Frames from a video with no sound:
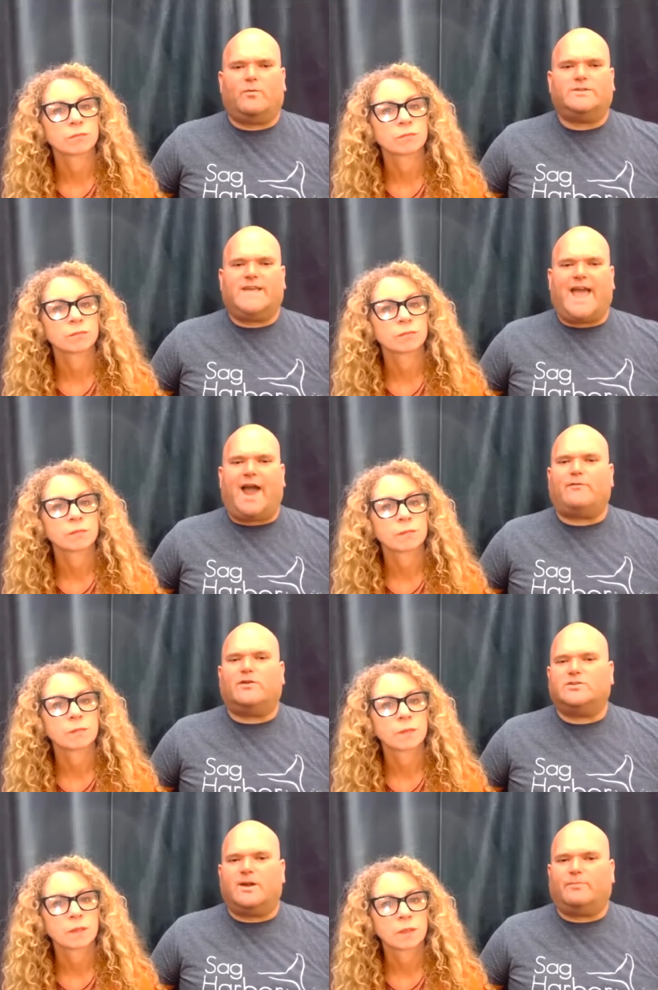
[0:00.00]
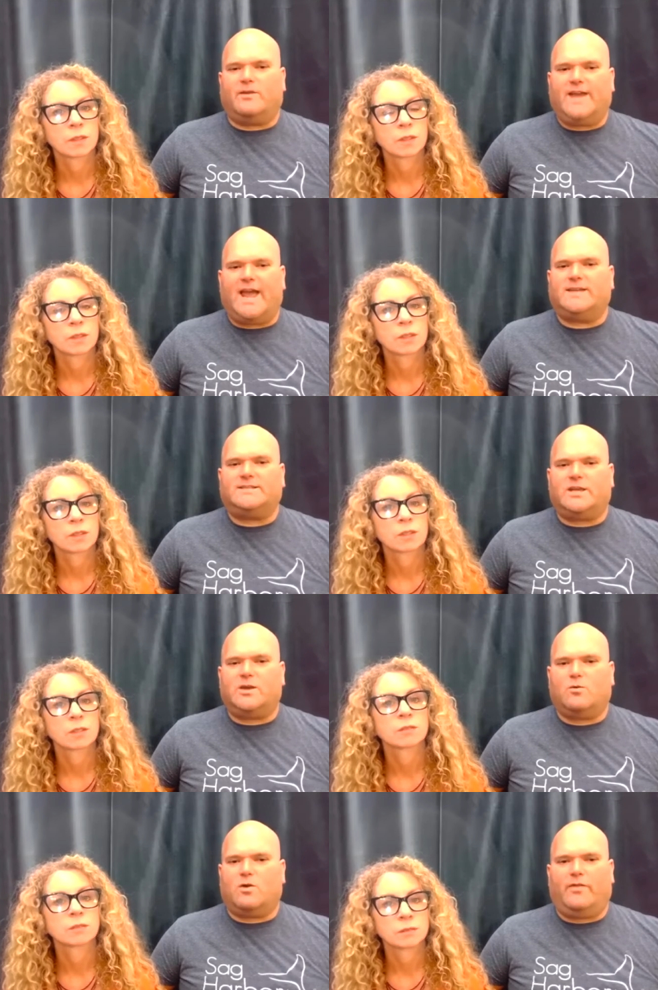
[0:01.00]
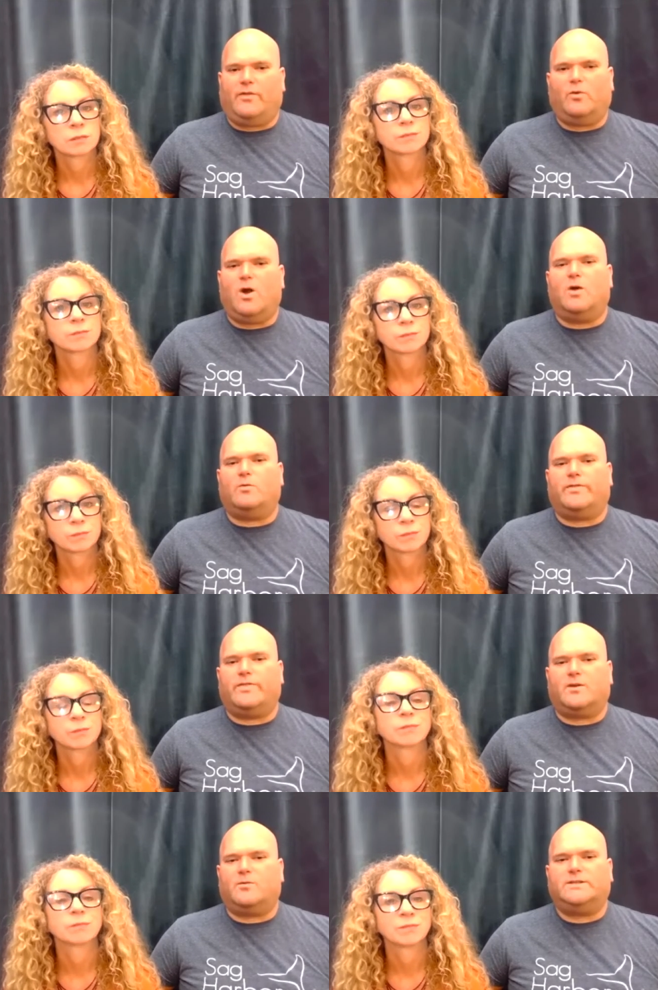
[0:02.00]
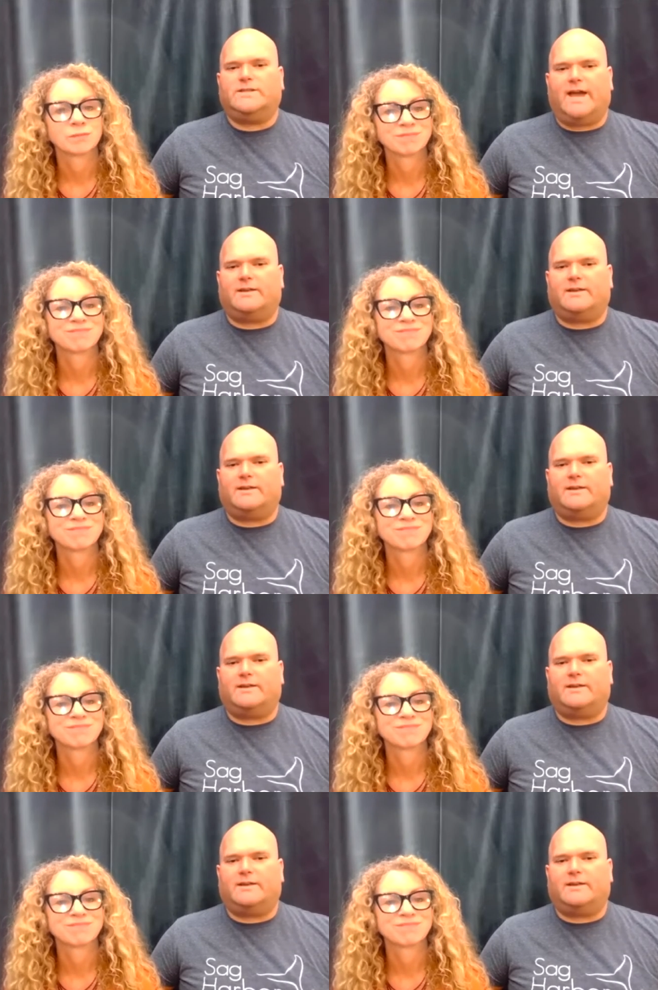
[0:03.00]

Speaker 1: was the average number of days that you were on the road with the quintet?